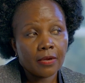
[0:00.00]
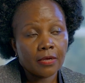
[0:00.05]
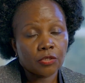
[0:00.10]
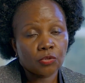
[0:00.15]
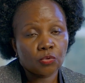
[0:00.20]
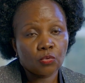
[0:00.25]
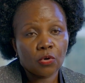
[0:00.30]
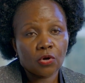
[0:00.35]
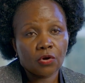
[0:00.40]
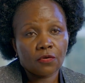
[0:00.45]

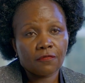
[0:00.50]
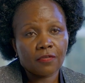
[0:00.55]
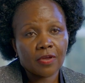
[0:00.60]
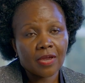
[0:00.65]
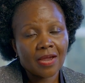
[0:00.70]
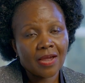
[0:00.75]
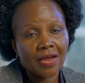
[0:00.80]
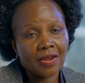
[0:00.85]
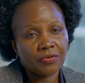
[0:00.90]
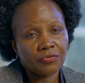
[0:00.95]
is one of the
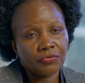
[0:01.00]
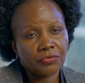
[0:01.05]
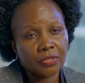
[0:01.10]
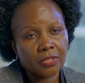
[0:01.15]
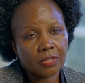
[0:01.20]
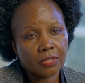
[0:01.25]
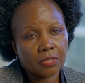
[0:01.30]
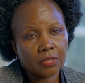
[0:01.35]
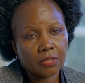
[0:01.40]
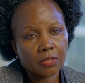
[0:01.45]

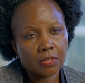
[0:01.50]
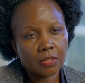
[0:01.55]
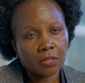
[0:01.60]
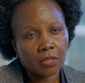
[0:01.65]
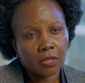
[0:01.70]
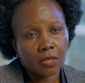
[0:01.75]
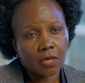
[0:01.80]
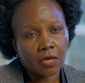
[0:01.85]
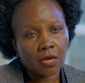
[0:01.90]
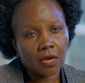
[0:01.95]
countries
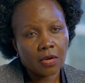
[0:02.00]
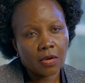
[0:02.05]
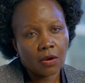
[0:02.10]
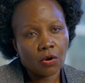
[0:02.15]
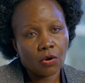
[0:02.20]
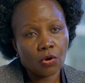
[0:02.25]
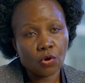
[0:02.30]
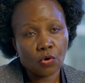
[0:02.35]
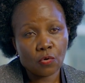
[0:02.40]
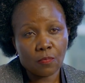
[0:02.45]

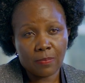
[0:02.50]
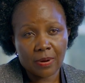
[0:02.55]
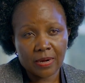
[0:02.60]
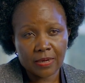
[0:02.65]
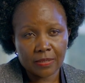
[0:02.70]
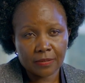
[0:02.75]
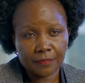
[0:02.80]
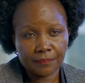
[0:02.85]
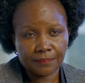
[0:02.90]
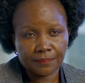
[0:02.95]

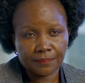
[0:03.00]
globally